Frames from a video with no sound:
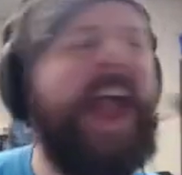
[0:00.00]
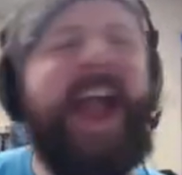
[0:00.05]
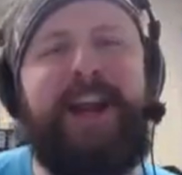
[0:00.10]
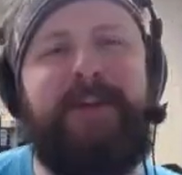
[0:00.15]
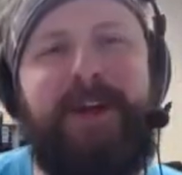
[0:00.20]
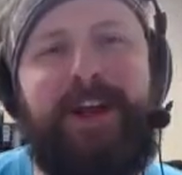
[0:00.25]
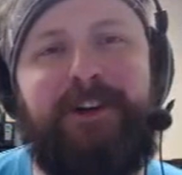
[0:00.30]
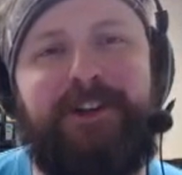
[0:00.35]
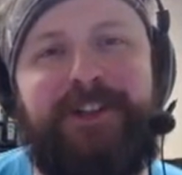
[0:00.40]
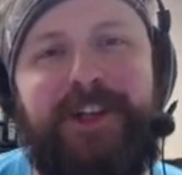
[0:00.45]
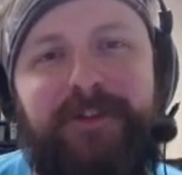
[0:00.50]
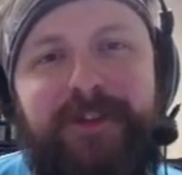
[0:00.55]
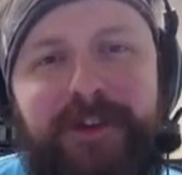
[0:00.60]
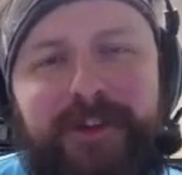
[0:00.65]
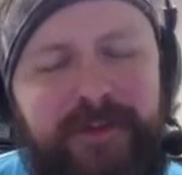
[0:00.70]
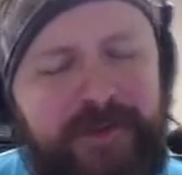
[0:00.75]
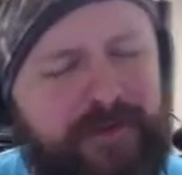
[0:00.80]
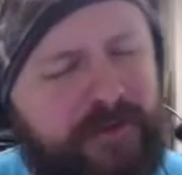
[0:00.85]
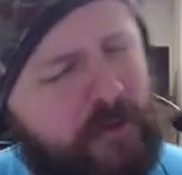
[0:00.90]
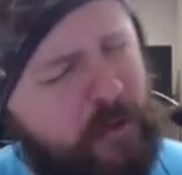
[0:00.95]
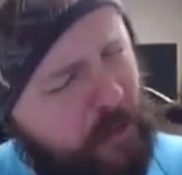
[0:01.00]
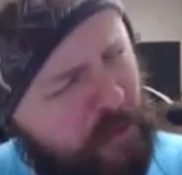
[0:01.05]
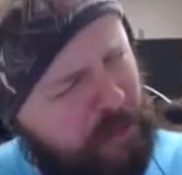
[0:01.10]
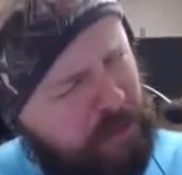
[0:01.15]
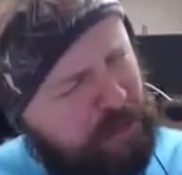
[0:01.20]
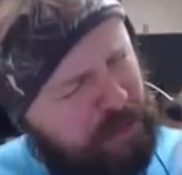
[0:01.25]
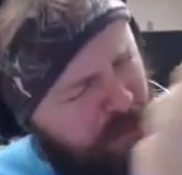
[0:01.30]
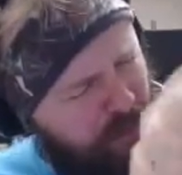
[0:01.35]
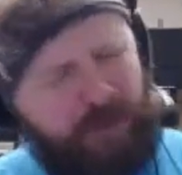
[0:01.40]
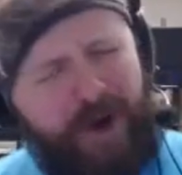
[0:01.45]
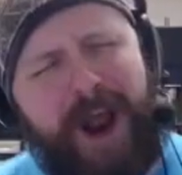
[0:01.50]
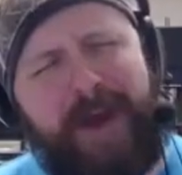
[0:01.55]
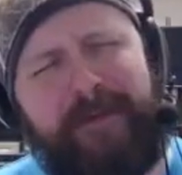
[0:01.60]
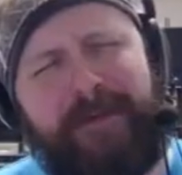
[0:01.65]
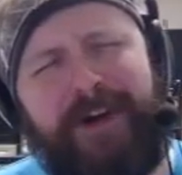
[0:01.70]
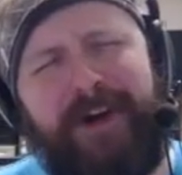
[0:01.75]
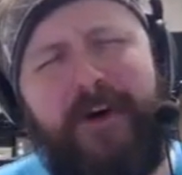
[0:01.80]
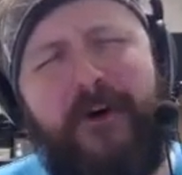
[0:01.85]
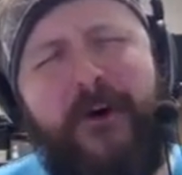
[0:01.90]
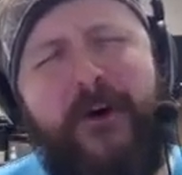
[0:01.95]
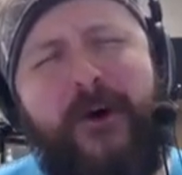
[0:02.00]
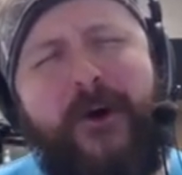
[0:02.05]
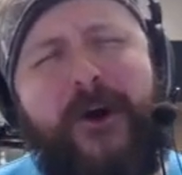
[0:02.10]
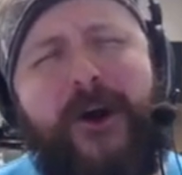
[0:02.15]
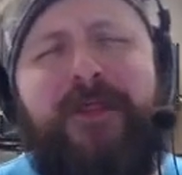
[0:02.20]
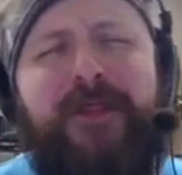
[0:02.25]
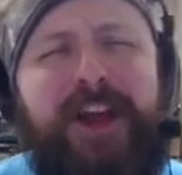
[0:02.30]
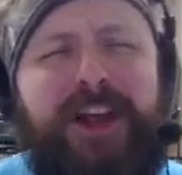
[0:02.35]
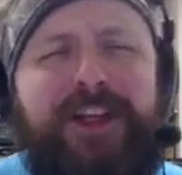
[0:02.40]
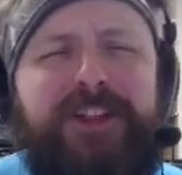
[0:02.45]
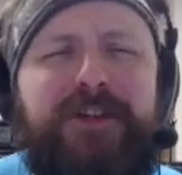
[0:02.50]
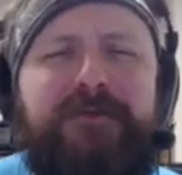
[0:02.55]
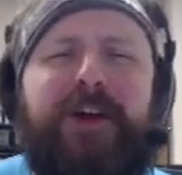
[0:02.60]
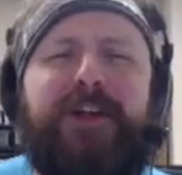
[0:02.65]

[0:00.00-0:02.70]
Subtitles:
Animato727. Grabbing an ore. Thanks so